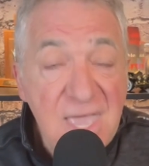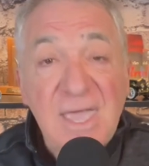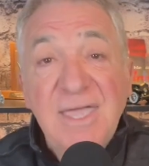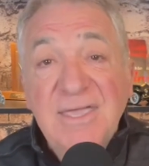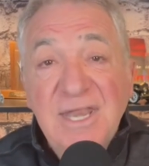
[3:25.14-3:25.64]

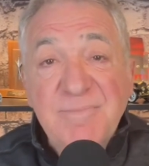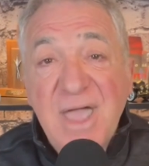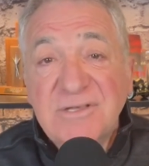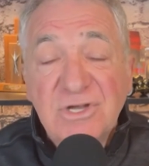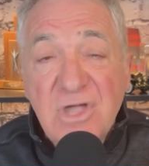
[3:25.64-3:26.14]
And getting
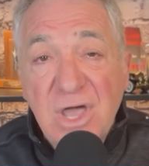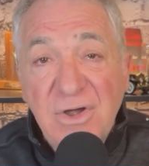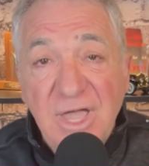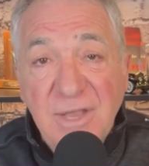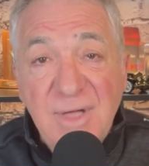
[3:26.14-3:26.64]
back to
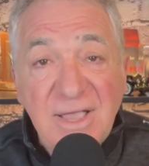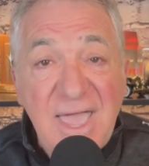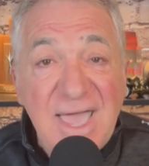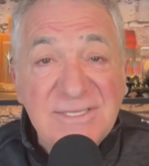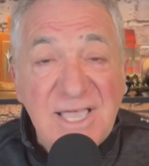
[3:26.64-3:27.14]
Connor Hellebuyck,
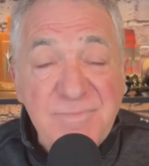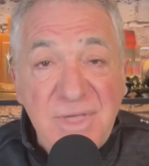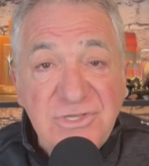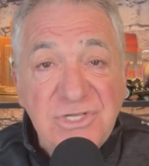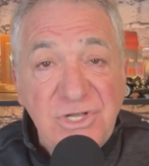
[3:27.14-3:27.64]
as I
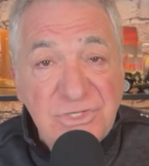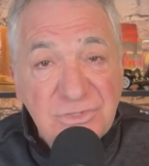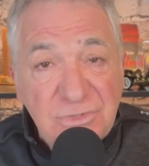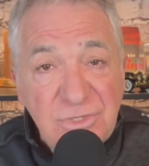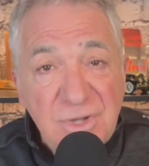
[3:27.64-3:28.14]
mentioned, it's
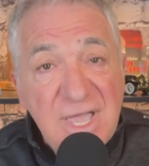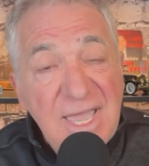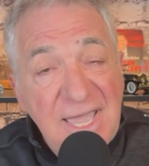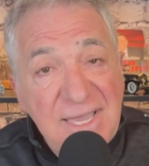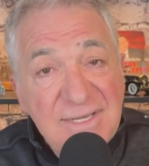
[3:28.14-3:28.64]
true,
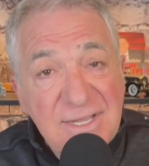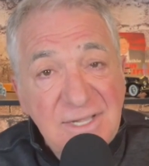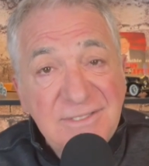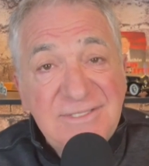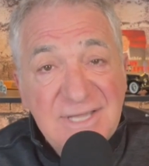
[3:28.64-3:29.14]
Adin
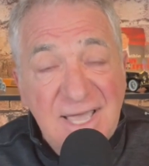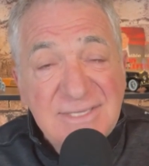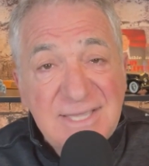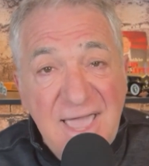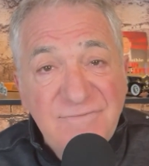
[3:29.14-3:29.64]
Hill
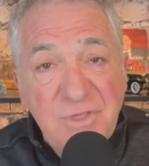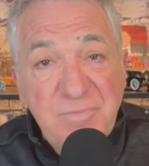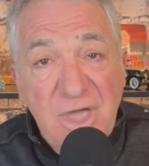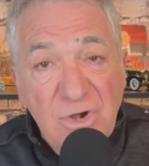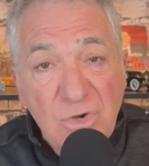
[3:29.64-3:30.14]
does have the
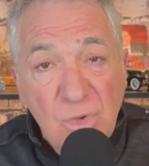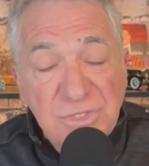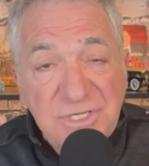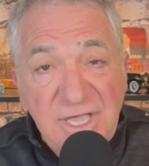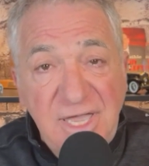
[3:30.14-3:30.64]
better
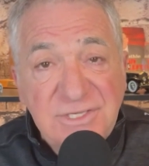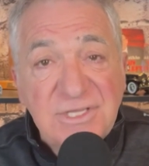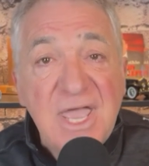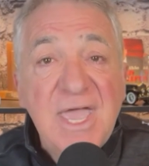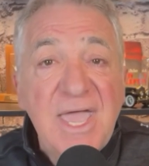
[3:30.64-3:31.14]
goals
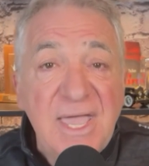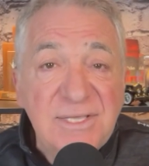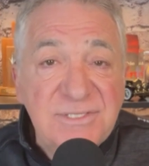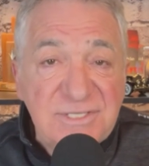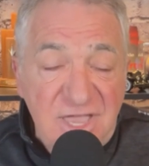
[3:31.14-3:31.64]
against
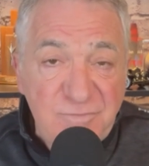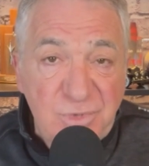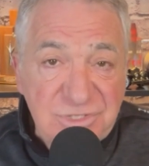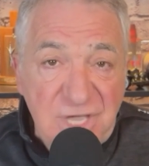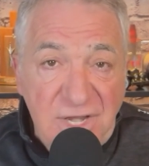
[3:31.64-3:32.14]
and save
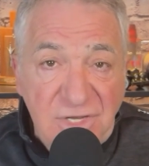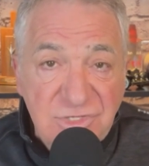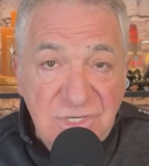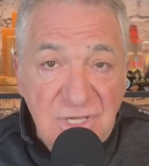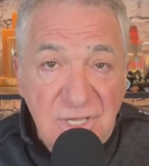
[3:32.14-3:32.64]

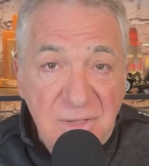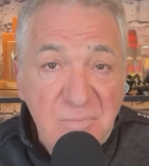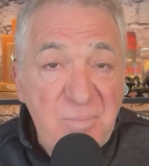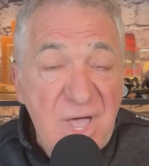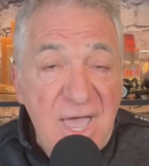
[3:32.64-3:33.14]
percentage.
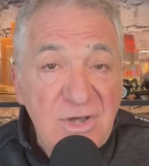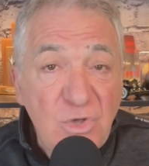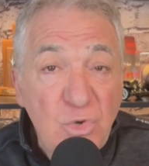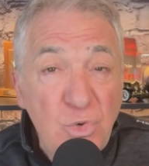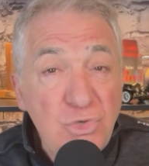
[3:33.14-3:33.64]
But
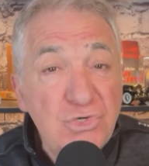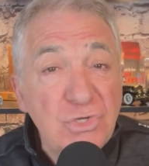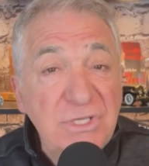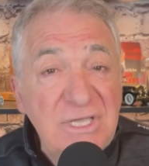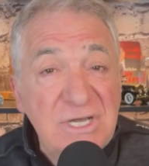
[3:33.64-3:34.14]
who's
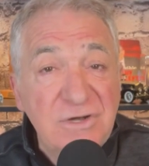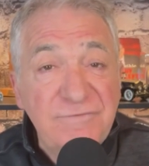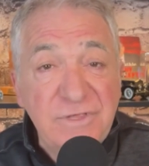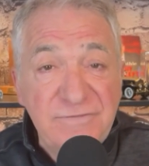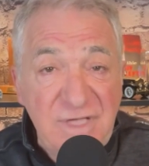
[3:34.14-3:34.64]
your leader
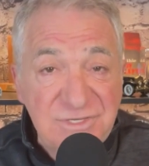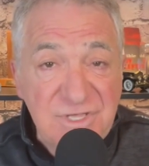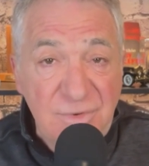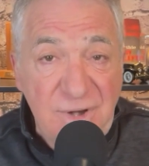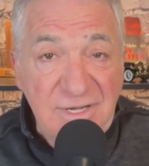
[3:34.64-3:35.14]
for the
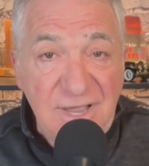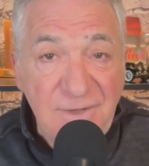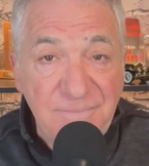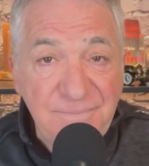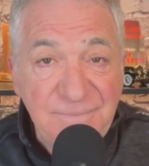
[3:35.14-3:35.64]
Vezina right
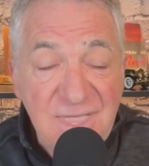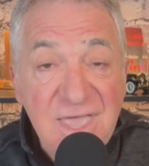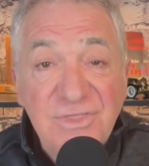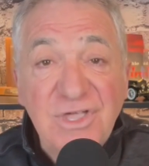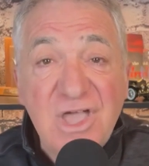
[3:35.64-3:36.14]
now?
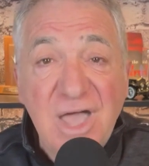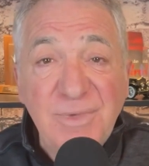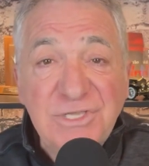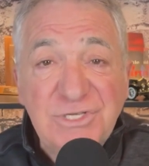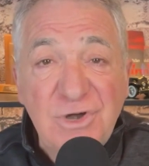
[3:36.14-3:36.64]
The
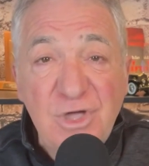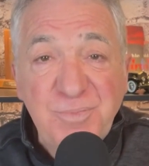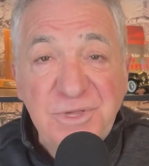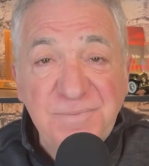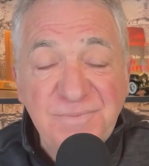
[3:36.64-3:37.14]
comments are
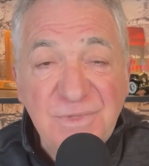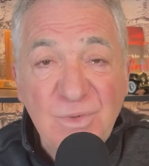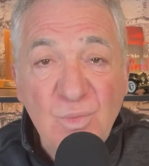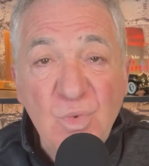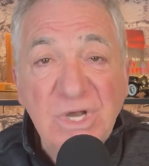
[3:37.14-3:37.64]
open.
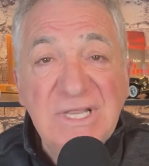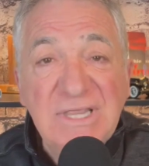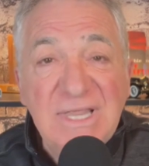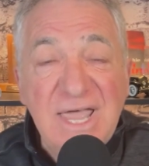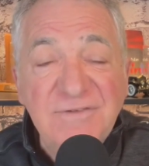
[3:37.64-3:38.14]
Would
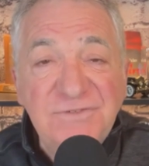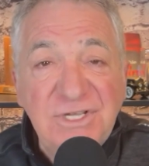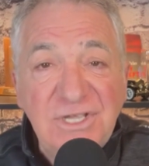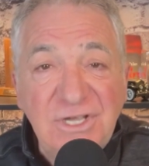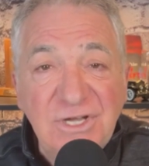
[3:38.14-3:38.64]
love
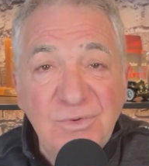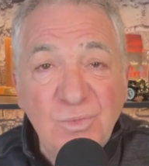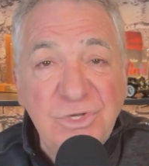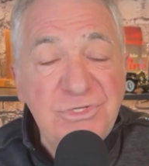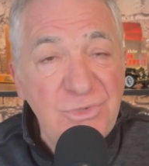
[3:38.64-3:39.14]
to hear
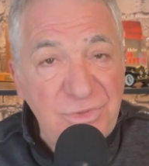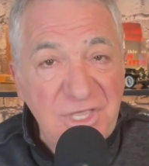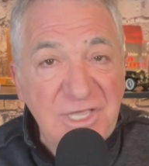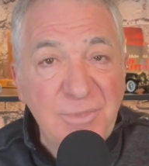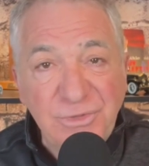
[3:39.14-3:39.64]
what you
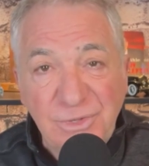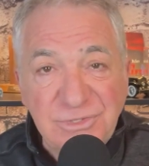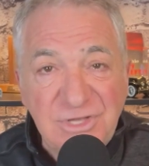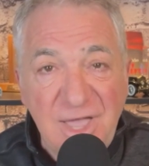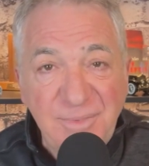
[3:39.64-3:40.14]
think about
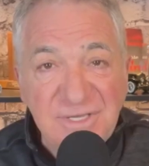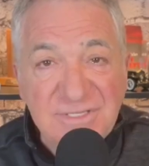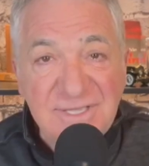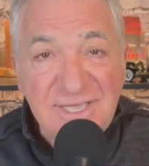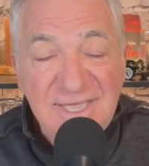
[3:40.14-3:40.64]
those topics.